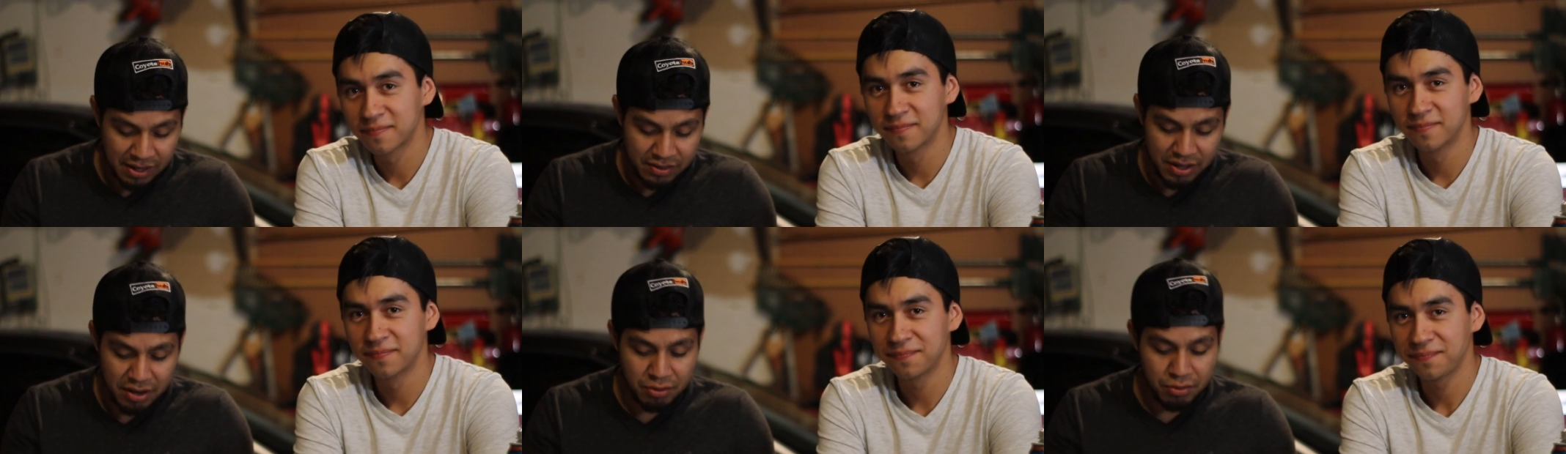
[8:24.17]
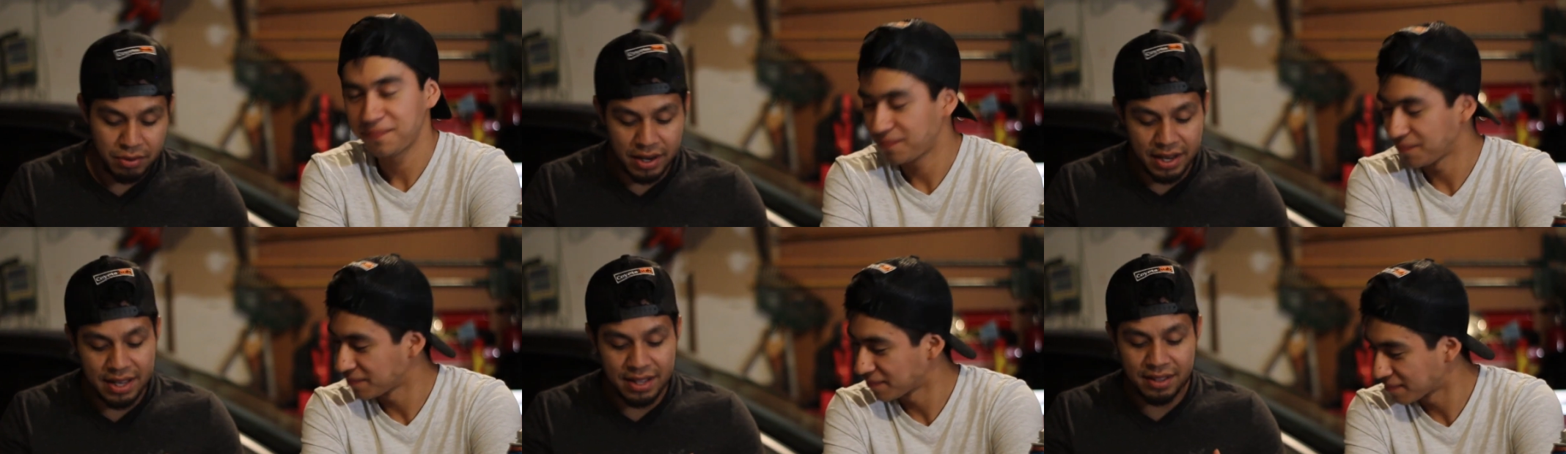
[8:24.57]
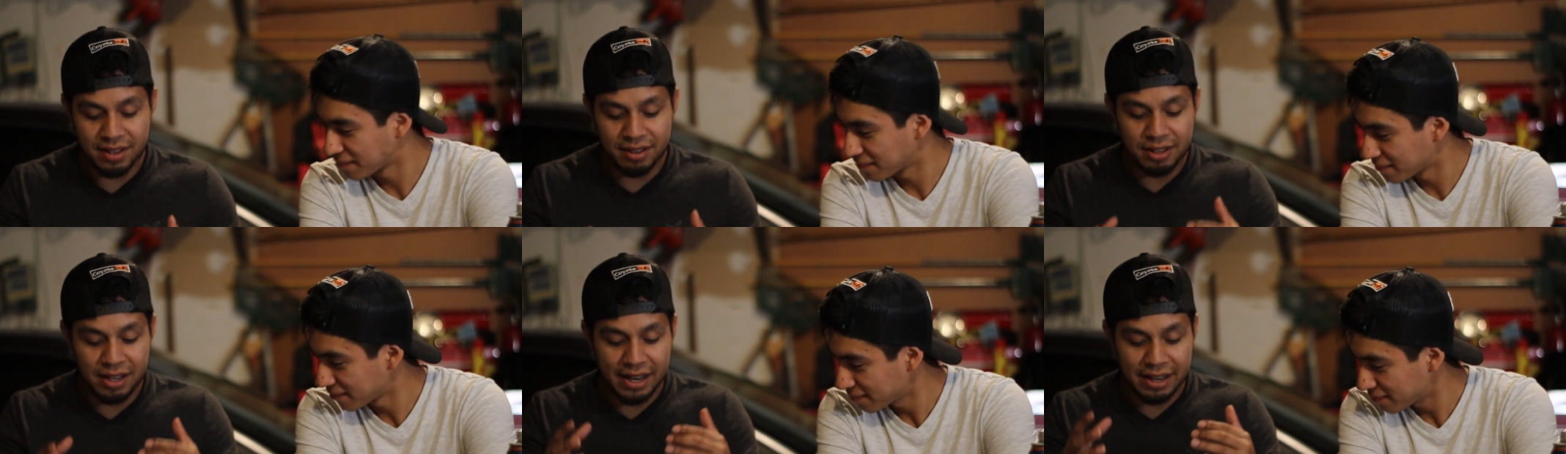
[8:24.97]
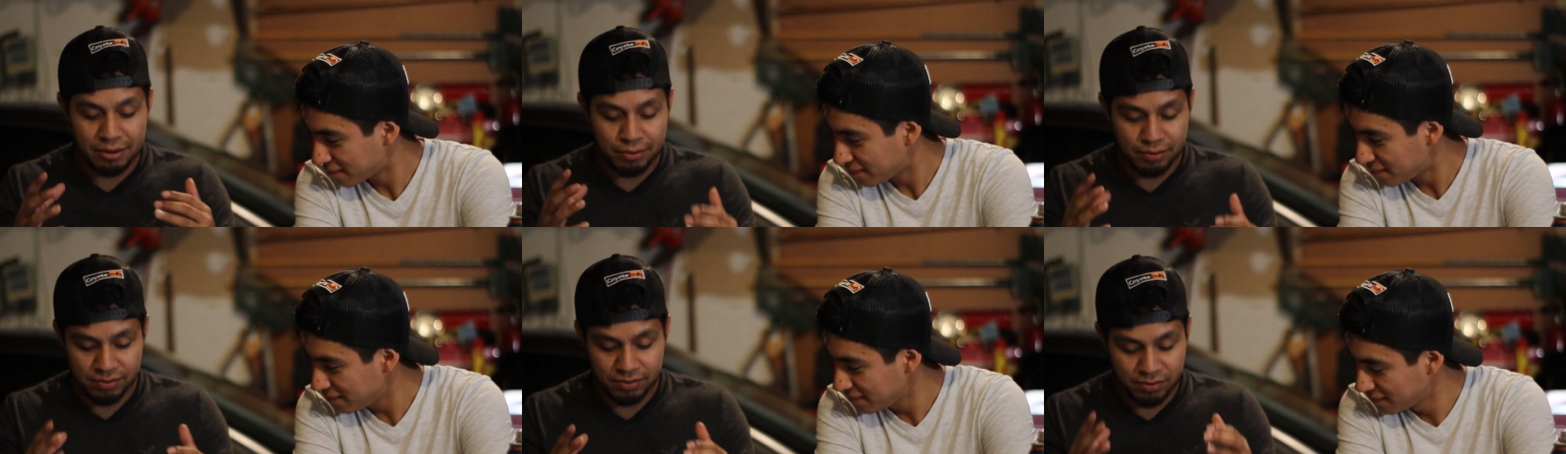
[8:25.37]
Speaker 1: They're red, they're
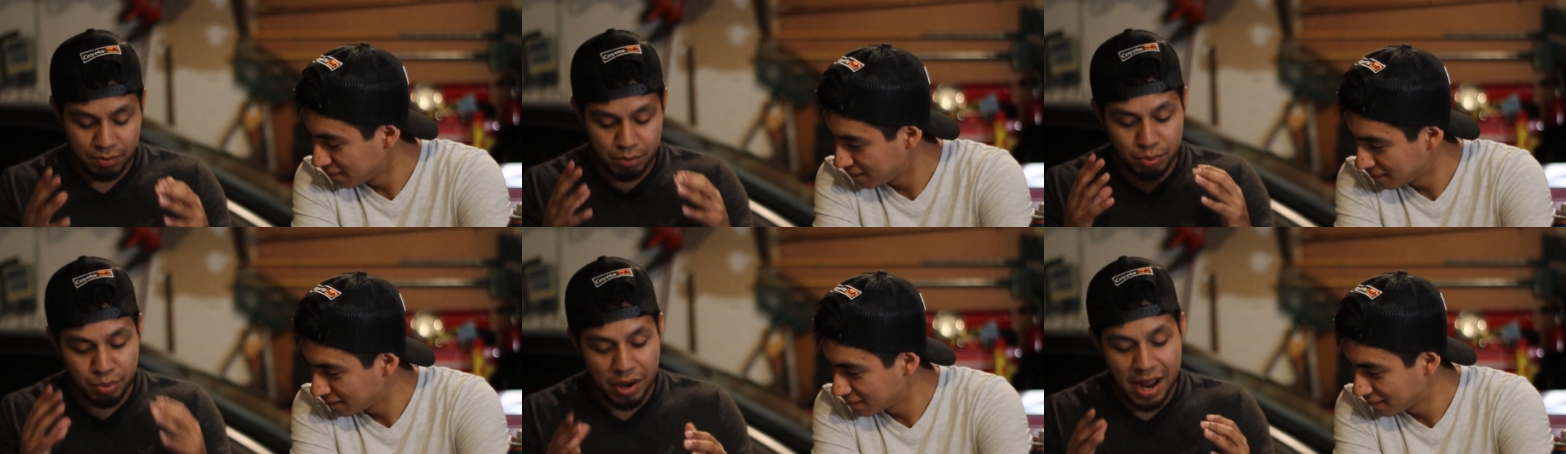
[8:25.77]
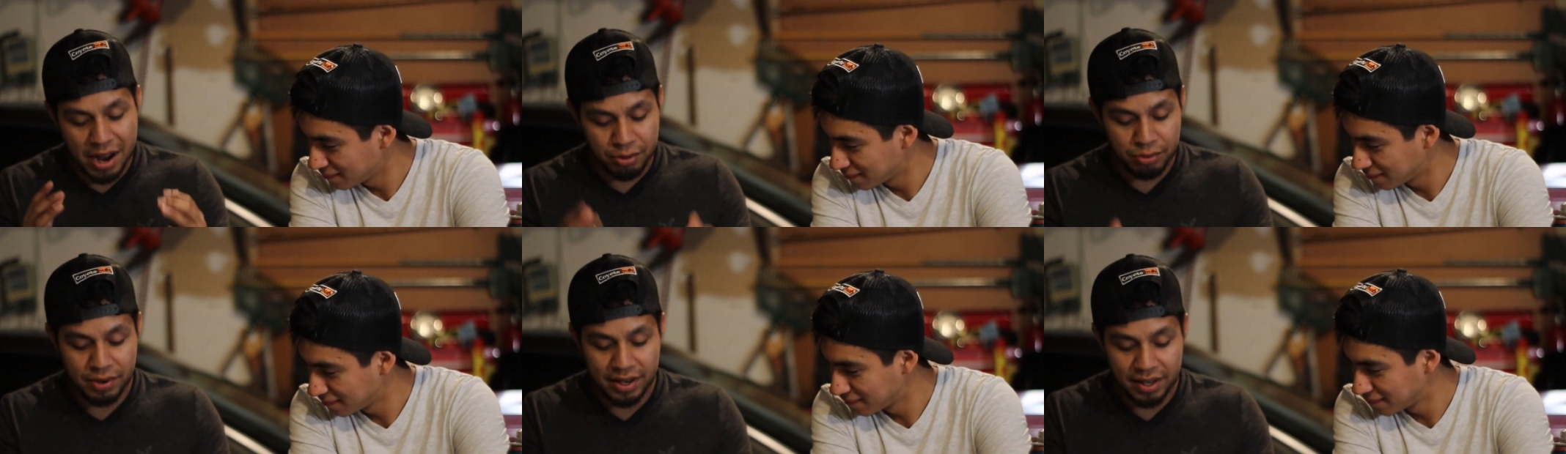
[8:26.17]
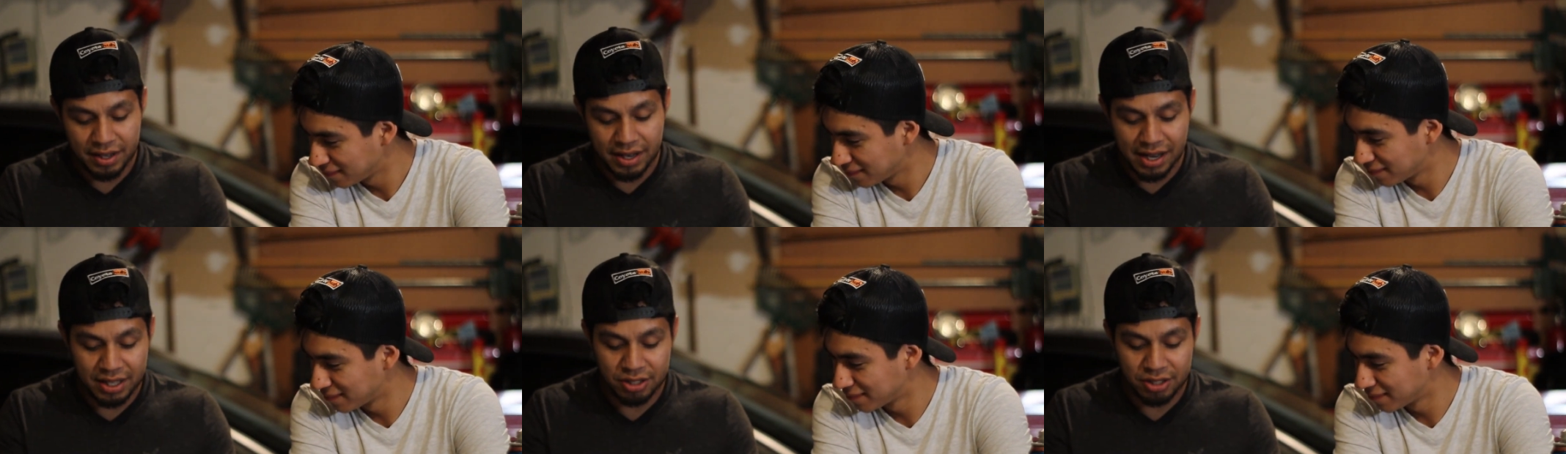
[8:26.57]
like bright red.